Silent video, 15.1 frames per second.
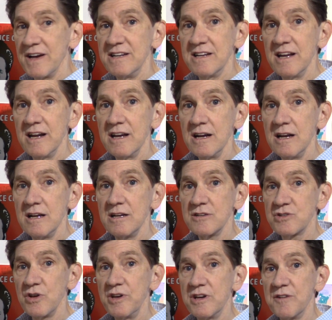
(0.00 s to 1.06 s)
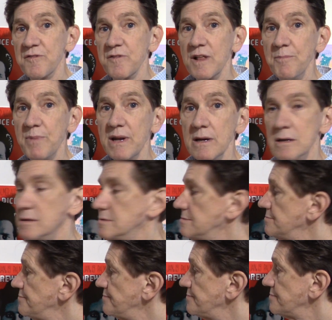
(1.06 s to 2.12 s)
did it so you could flip it
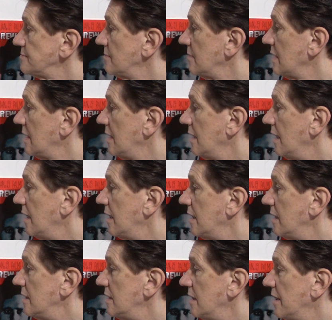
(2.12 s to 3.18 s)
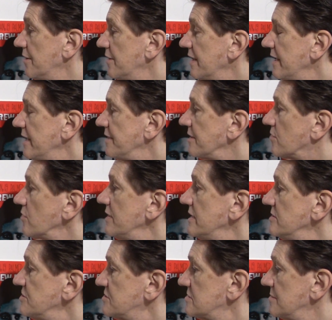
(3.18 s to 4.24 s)
180
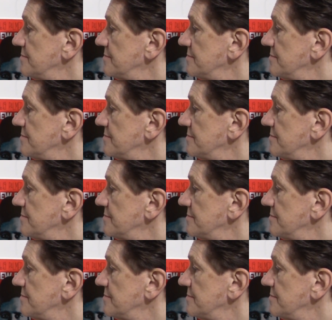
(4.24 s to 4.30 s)
degrees,